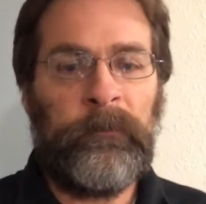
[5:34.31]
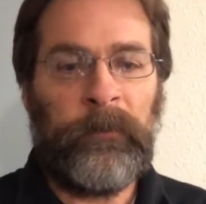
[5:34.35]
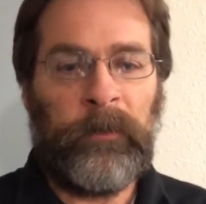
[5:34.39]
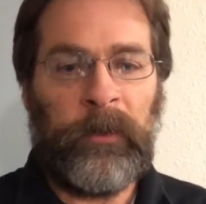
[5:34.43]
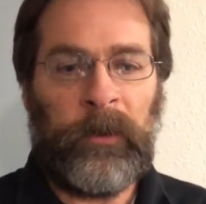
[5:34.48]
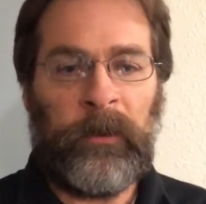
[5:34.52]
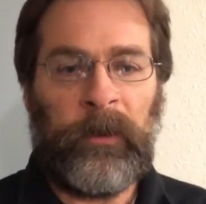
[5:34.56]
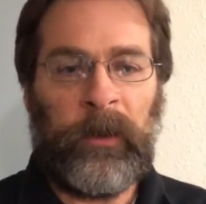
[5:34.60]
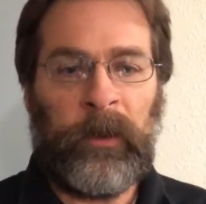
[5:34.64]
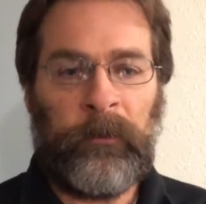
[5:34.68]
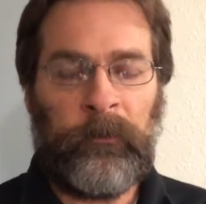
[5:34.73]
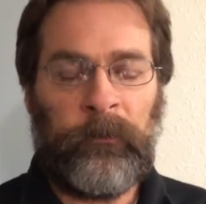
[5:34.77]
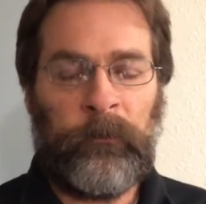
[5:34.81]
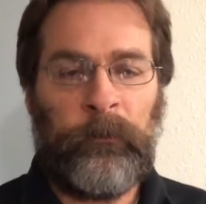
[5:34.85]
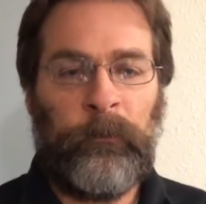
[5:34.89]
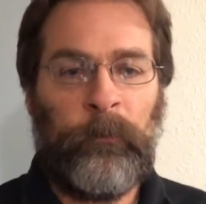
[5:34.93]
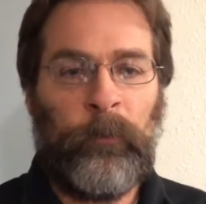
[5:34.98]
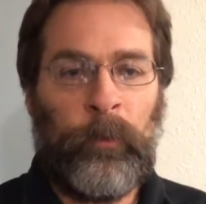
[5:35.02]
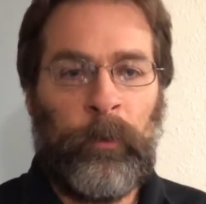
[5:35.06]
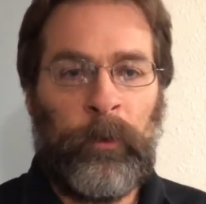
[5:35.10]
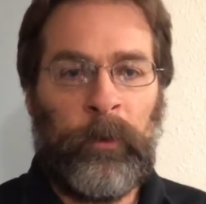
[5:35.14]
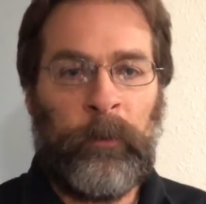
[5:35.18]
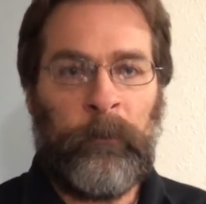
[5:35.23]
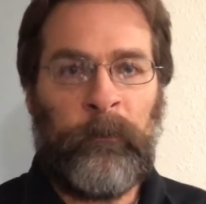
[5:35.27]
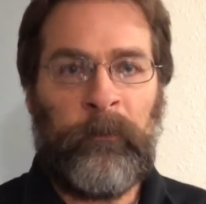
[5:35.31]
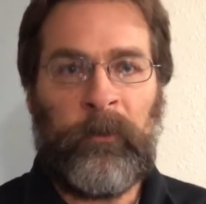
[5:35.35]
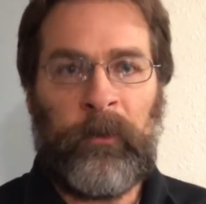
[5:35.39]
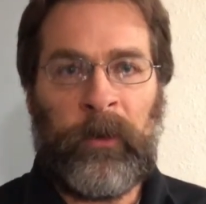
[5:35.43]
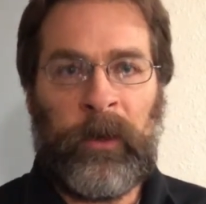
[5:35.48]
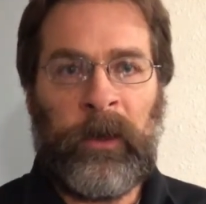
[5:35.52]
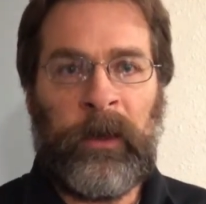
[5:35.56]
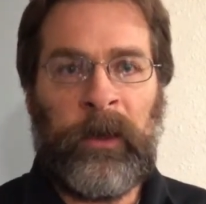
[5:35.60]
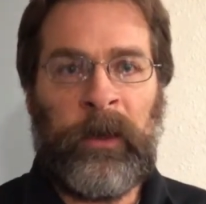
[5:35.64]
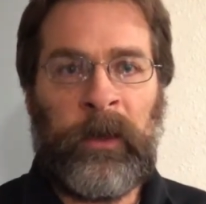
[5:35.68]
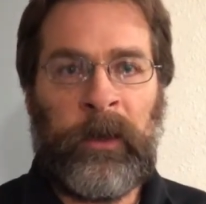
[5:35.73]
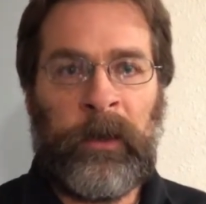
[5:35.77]
a nice warm
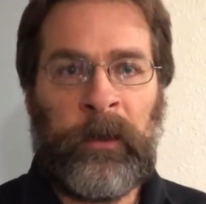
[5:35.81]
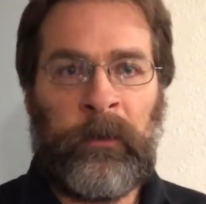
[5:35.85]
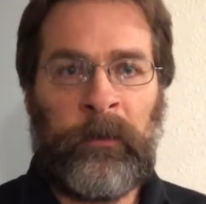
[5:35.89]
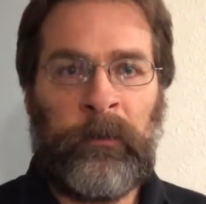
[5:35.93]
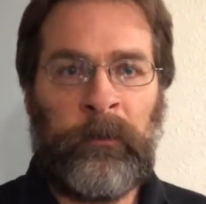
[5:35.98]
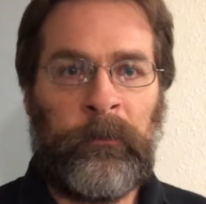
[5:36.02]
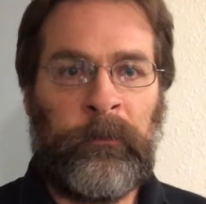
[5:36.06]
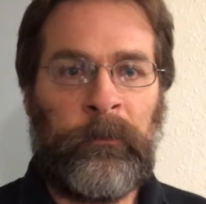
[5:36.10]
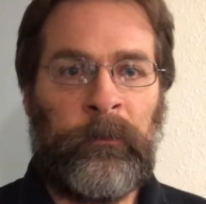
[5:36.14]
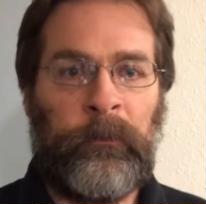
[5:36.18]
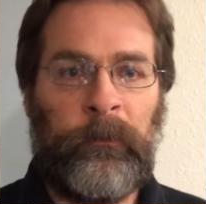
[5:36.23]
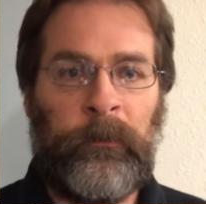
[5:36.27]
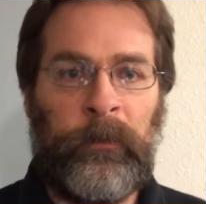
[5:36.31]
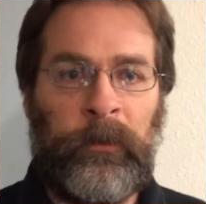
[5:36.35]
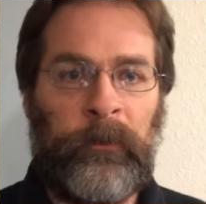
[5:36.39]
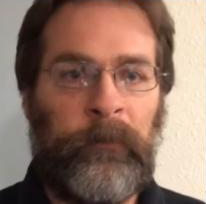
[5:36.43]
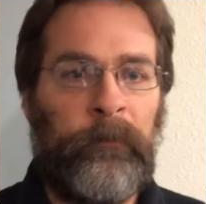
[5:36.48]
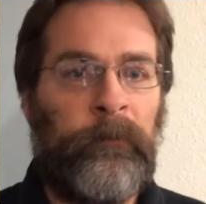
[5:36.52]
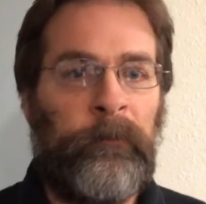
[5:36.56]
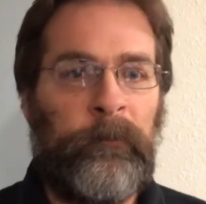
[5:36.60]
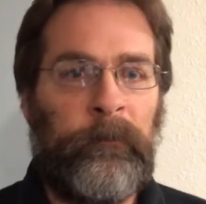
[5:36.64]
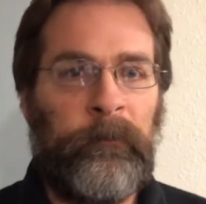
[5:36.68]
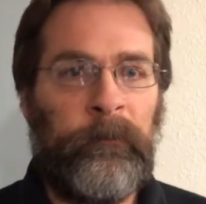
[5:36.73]
dry house with